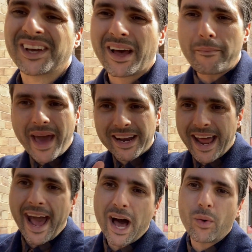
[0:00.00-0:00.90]
about an
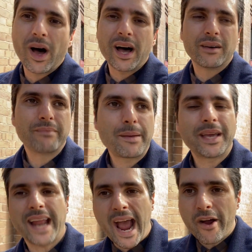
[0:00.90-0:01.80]
hour, maybe
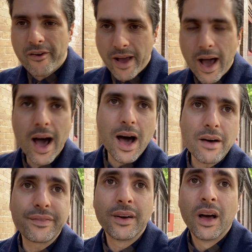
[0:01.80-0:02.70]
an hour and a
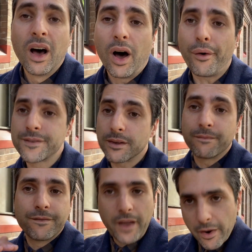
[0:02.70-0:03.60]
half of some
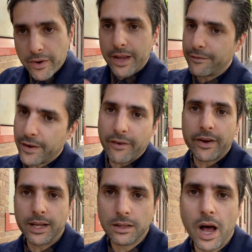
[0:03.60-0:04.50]
very,
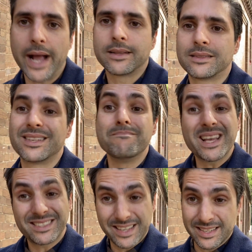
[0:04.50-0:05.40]
very light
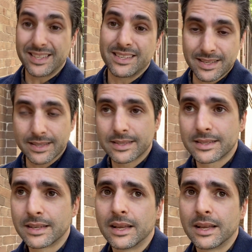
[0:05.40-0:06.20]
domestic assistance